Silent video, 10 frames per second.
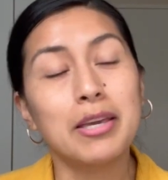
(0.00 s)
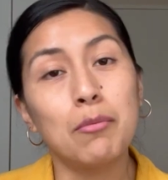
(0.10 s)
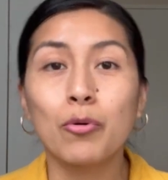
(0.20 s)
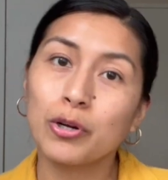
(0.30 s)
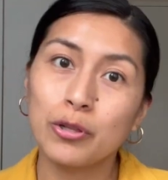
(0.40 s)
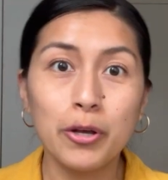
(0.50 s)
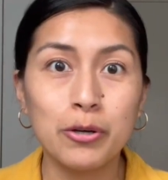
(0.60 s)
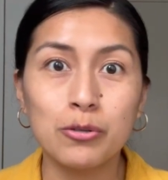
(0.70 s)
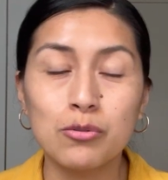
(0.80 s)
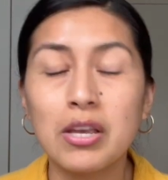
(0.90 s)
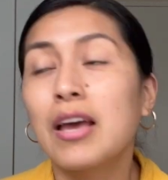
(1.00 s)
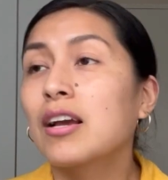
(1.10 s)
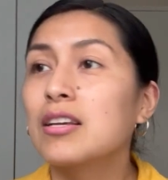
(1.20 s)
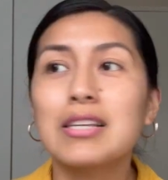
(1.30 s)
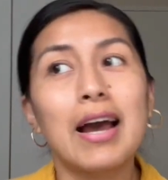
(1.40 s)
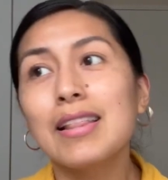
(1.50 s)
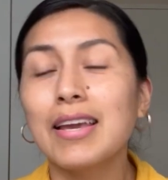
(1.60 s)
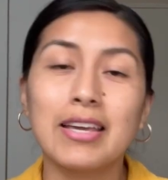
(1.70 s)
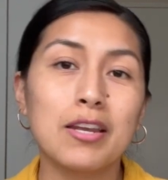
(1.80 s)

get more clothes because I like